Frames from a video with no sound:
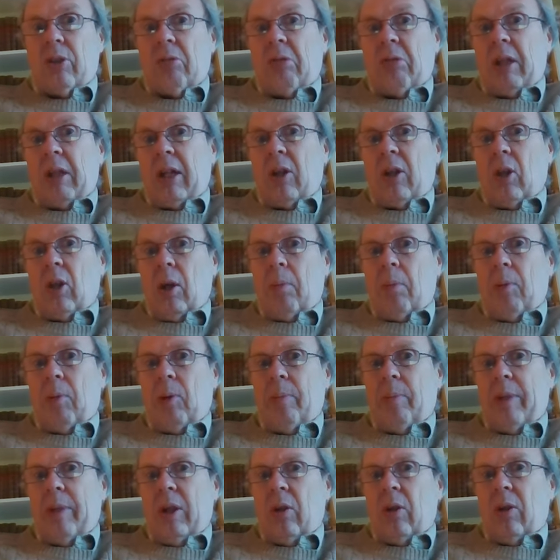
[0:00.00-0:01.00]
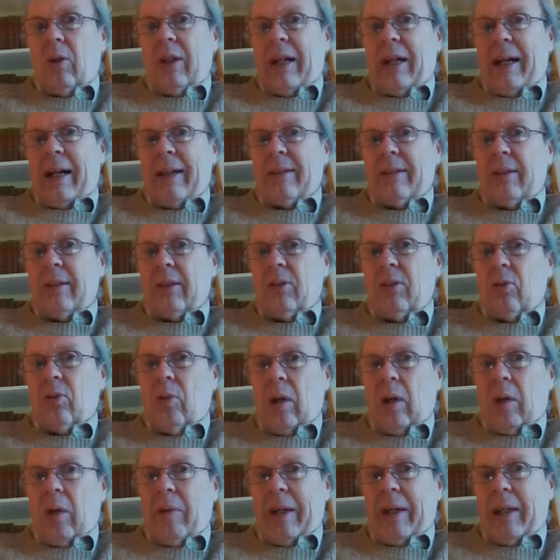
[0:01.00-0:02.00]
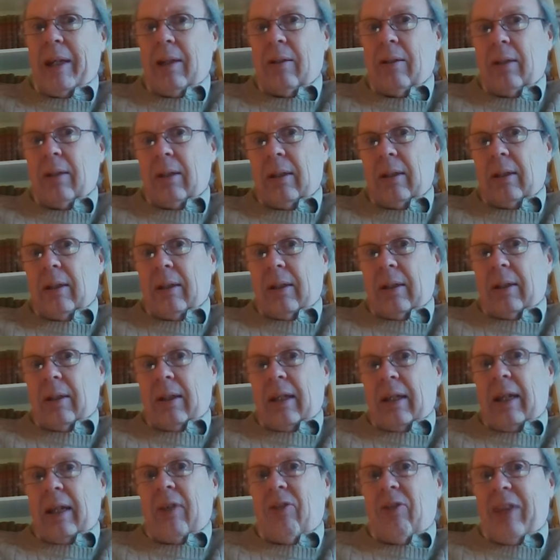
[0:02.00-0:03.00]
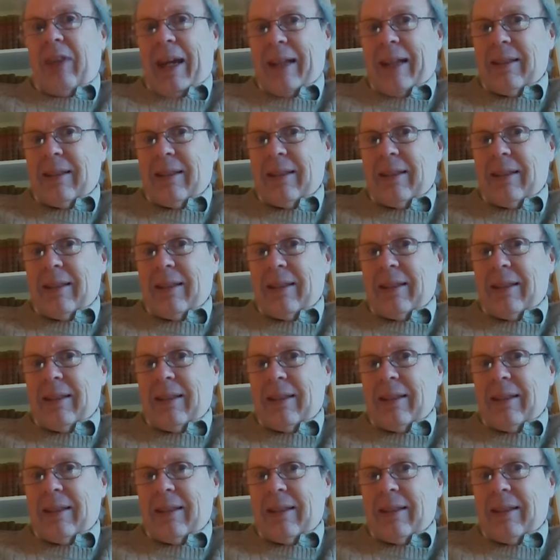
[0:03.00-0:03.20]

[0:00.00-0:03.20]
the global middle class is growing. If that